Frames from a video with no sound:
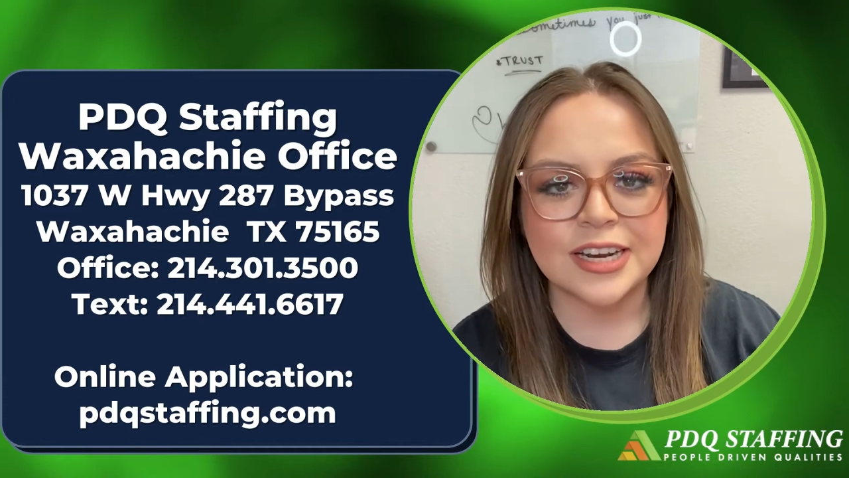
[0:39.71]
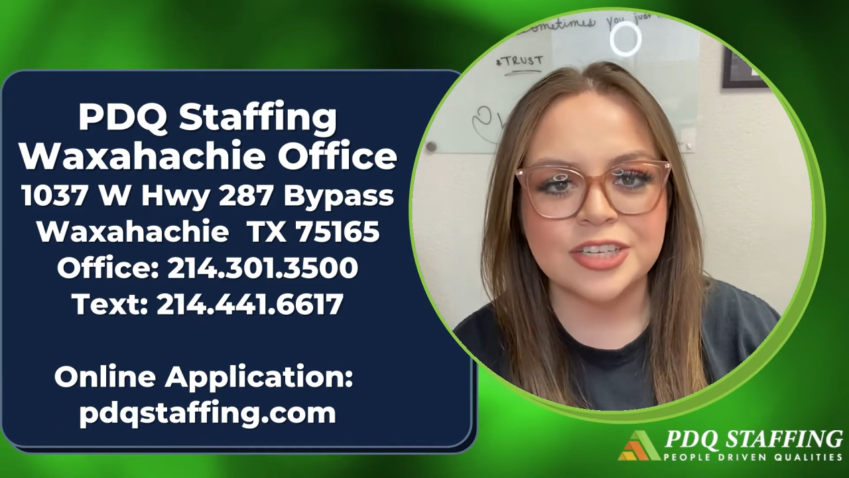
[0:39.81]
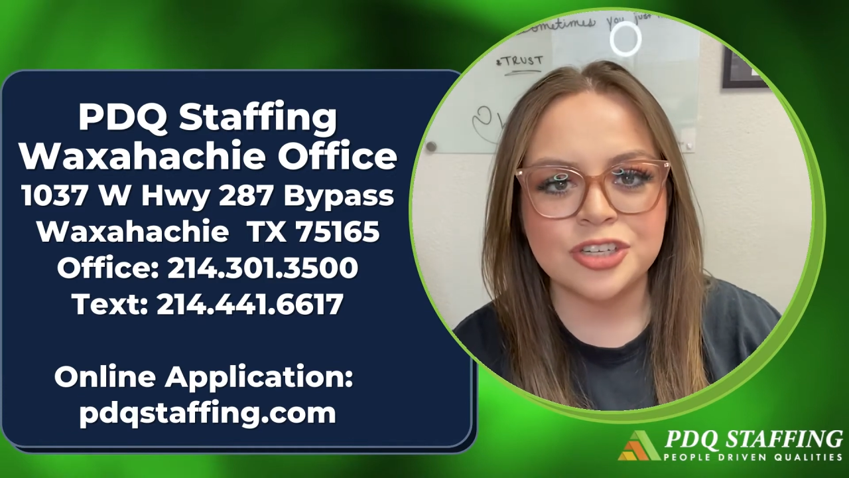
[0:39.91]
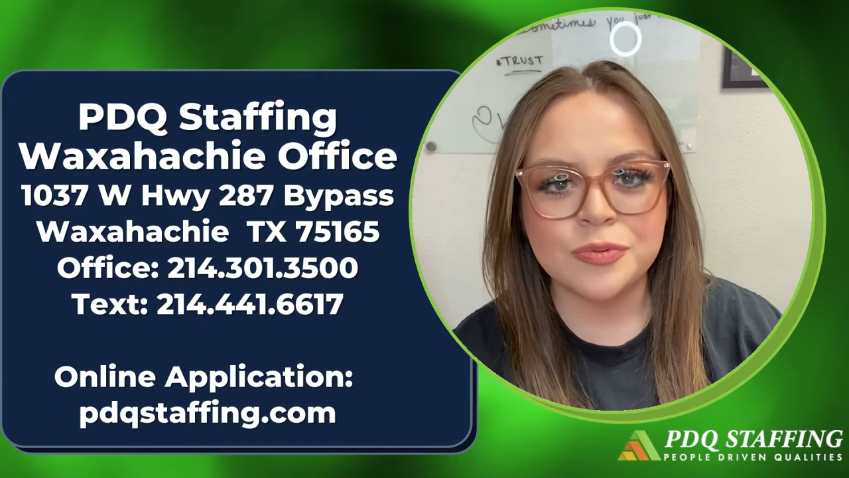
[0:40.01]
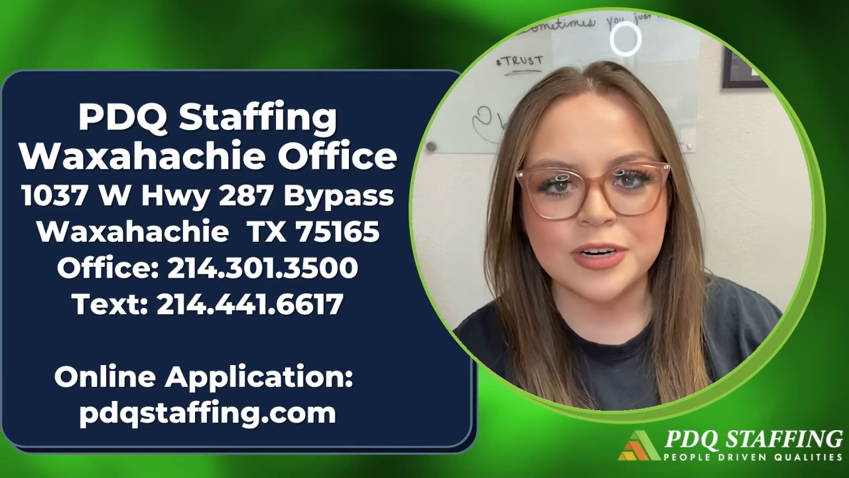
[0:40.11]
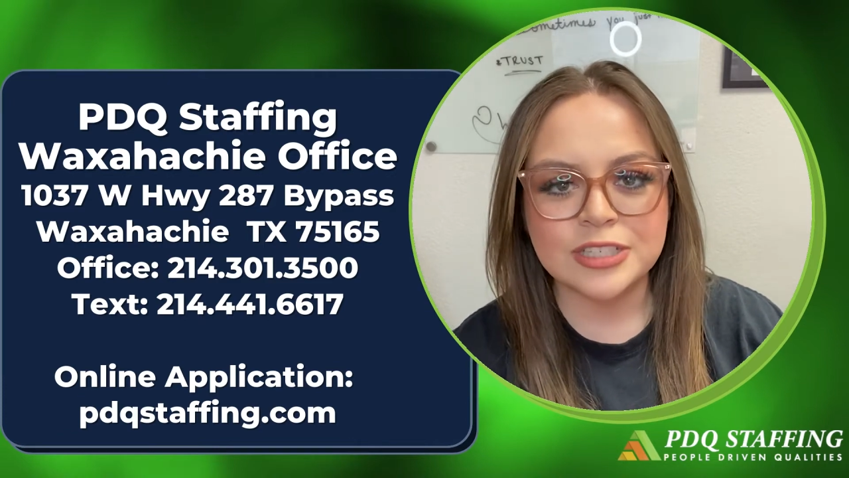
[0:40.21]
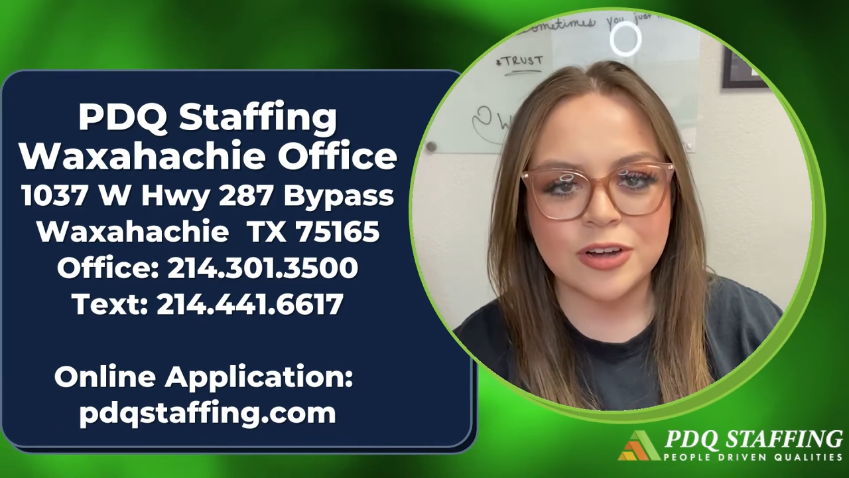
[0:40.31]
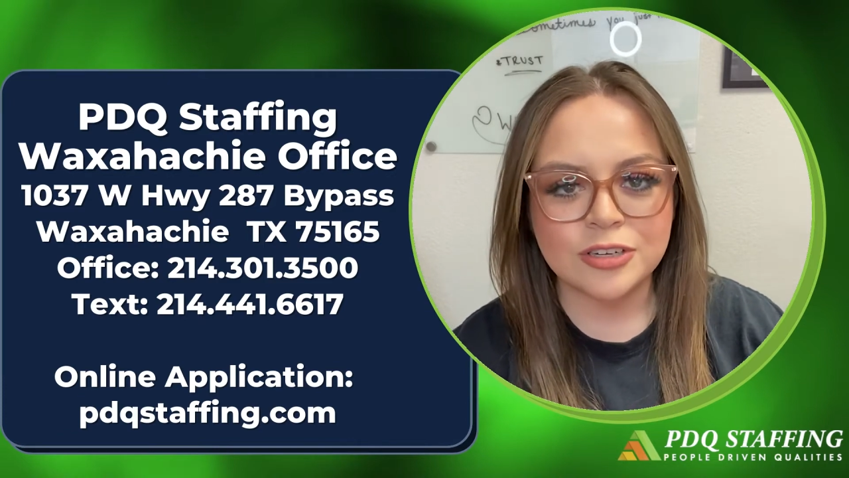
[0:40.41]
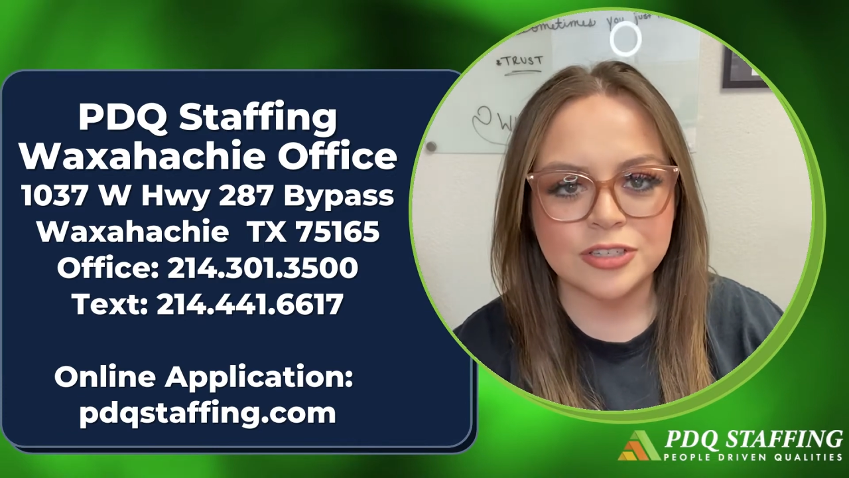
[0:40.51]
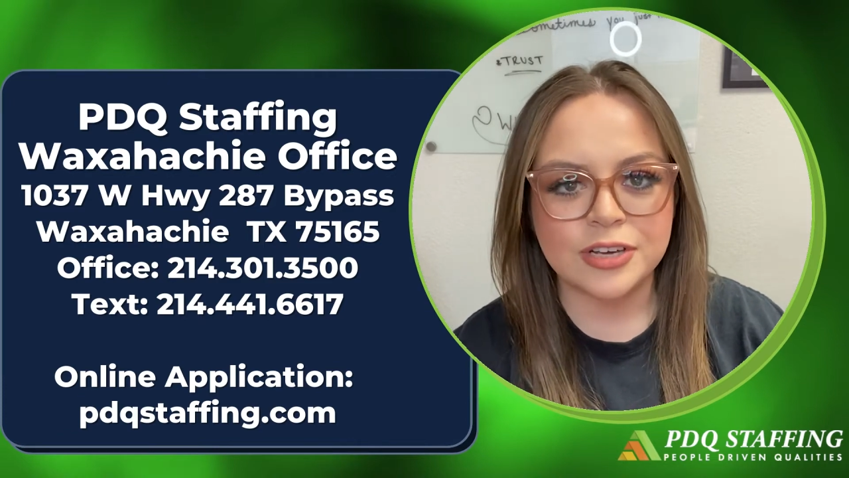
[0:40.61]
I do want to
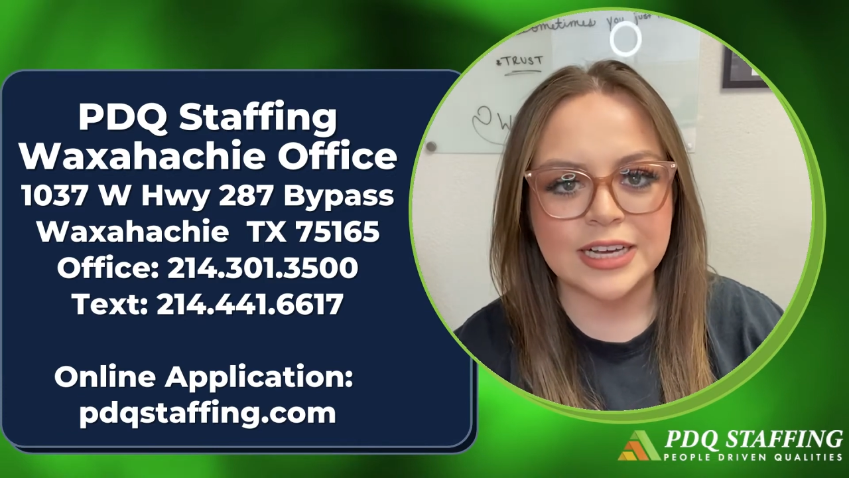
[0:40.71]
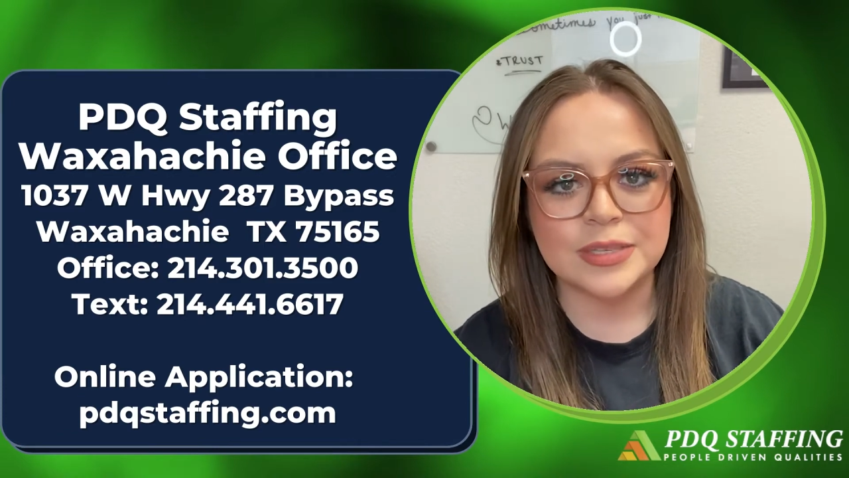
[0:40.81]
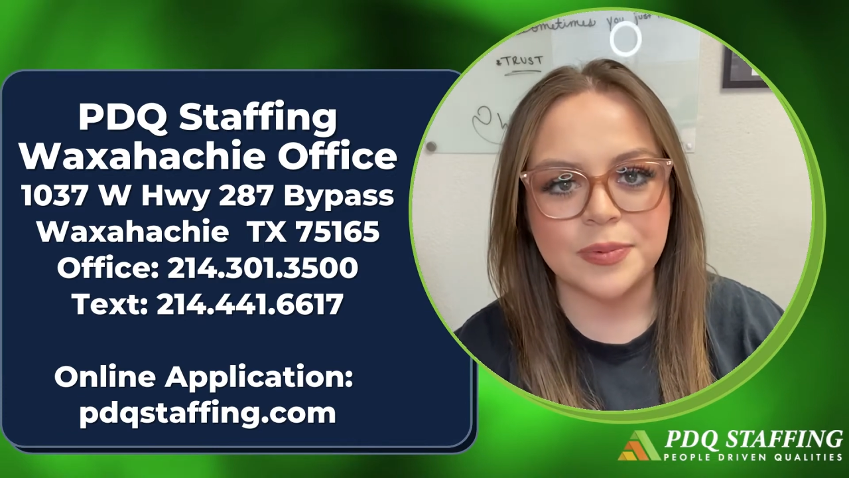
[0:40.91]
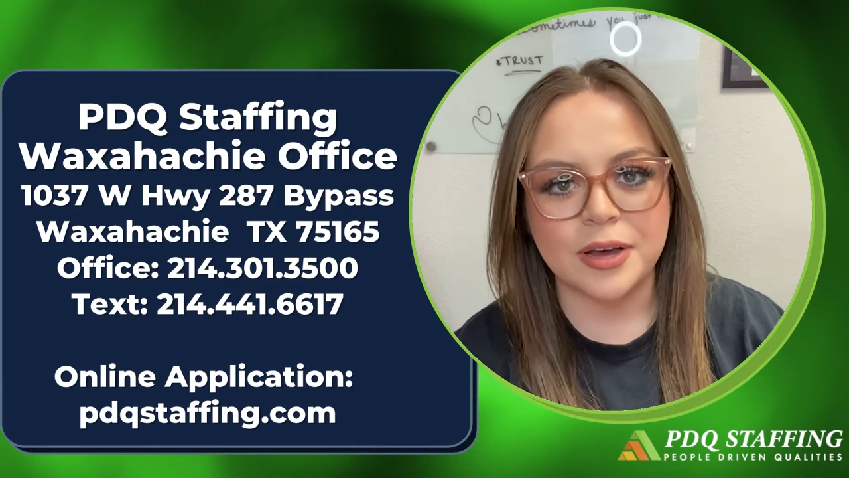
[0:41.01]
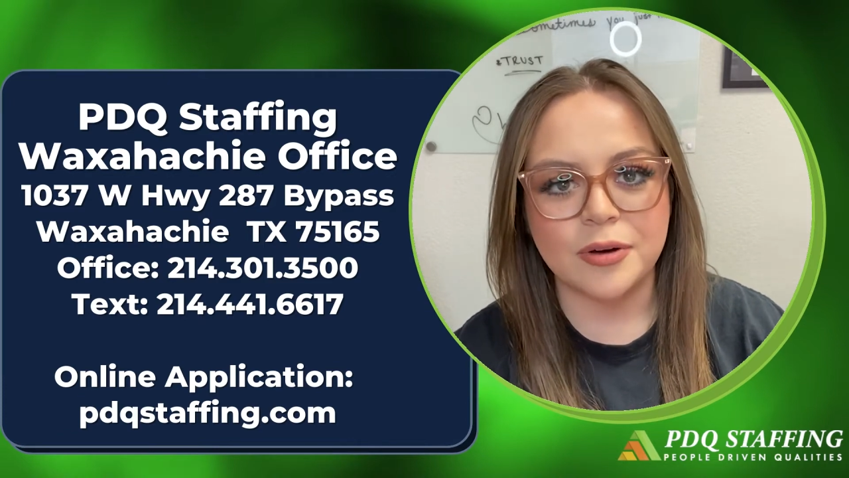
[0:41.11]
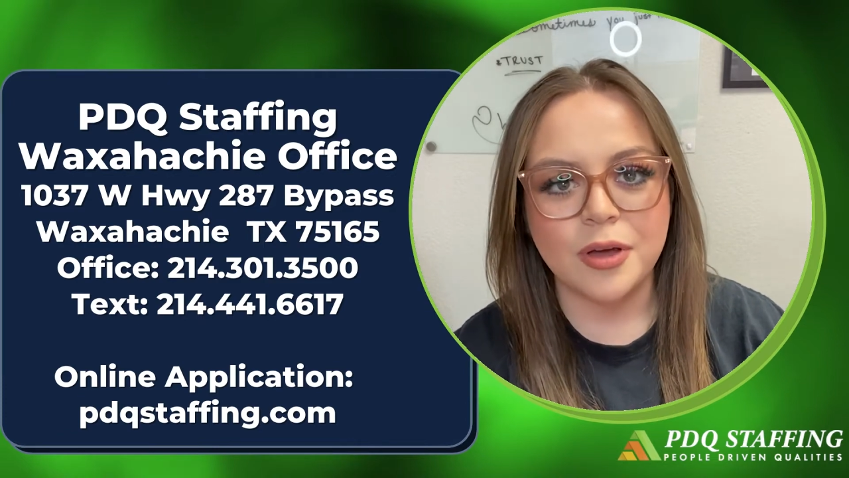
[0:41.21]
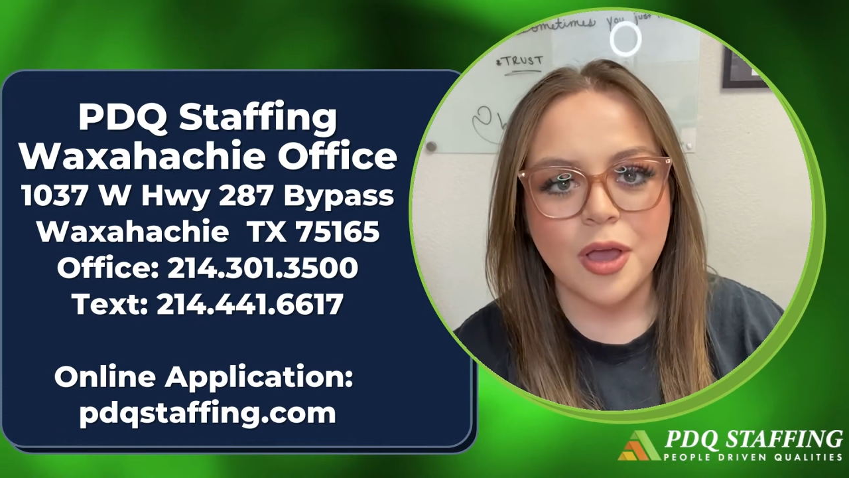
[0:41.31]
talk to you guys about.